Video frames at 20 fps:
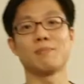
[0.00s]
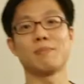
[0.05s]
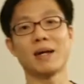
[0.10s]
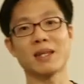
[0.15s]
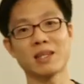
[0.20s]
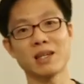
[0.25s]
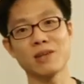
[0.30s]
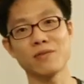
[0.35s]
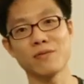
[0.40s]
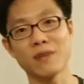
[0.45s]

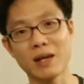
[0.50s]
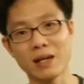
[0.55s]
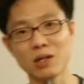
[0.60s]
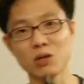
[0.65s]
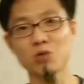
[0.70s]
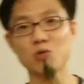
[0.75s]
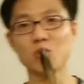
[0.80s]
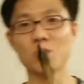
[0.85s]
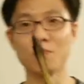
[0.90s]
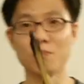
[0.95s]

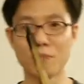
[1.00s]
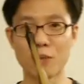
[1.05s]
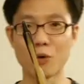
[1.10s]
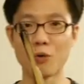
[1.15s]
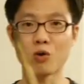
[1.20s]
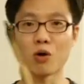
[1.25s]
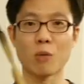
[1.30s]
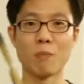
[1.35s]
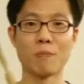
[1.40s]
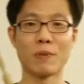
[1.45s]
value
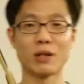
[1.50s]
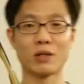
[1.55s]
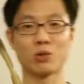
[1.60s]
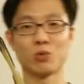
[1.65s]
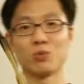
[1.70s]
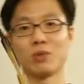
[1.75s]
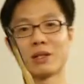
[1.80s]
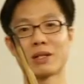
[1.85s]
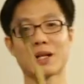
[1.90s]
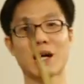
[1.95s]
bow
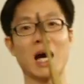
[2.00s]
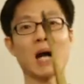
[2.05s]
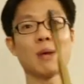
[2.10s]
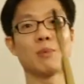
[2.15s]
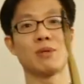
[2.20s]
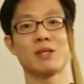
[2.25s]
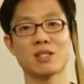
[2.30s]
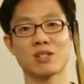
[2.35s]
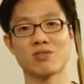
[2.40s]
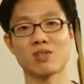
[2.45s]
compared to the
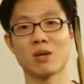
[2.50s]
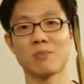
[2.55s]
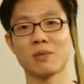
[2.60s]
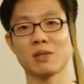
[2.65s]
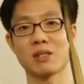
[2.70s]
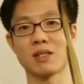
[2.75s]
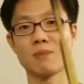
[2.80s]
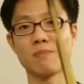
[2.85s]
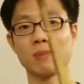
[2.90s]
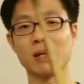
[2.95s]
carbon
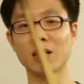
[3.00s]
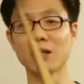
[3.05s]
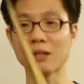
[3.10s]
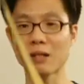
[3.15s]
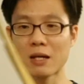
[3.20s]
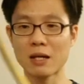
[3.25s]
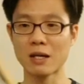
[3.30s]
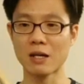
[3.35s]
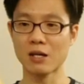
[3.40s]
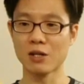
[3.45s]
ceramic
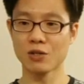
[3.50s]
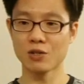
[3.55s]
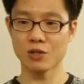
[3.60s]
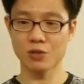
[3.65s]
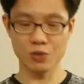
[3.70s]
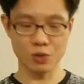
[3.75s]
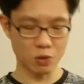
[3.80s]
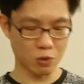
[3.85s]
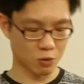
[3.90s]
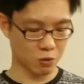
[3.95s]
sibling.
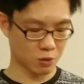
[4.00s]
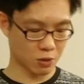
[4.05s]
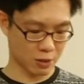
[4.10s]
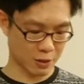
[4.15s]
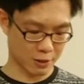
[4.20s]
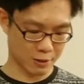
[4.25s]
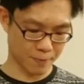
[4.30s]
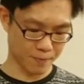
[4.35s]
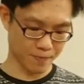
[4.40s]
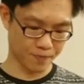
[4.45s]

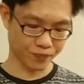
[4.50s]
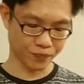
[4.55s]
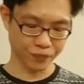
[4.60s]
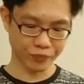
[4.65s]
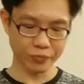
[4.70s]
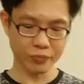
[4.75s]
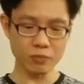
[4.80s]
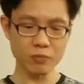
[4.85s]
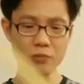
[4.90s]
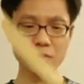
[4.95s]
So,
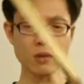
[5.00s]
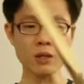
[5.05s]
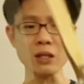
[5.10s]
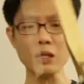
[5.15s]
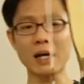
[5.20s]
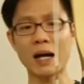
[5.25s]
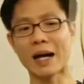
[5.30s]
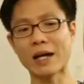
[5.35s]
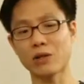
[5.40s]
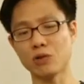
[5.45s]

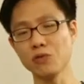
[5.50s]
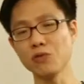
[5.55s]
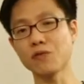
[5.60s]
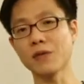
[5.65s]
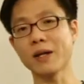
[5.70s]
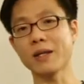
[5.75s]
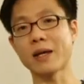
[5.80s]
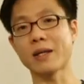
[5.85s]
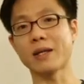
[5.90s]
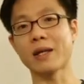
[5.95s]
I do
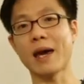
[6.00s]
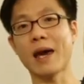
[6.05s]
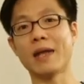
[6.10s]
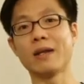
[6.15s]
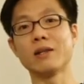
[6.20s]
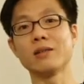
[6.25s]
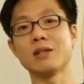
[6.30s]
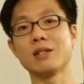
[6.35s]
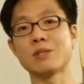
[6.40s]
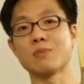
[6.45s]
find that the
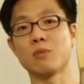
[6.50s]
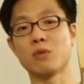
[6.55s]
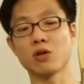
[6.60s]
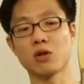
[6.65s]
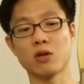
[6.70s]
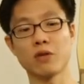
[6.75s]
handle is more